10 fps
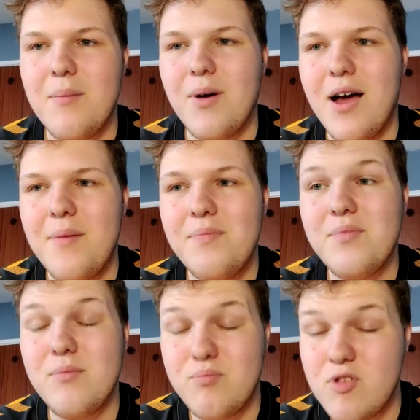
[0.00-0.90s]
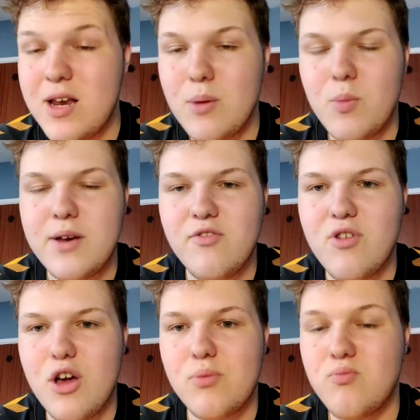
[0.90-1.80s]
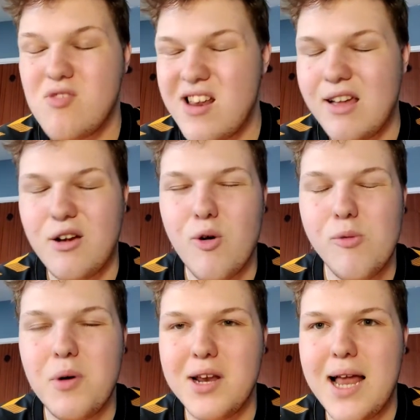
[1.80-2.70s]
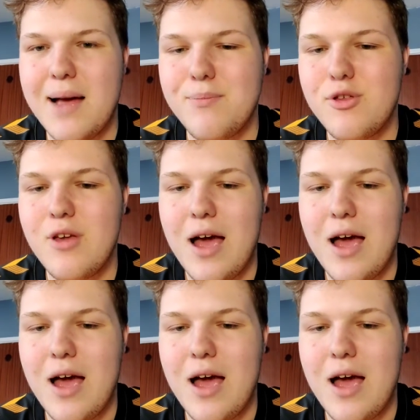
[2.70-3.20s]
But brilliant win for us. Brilliant goal by Labs.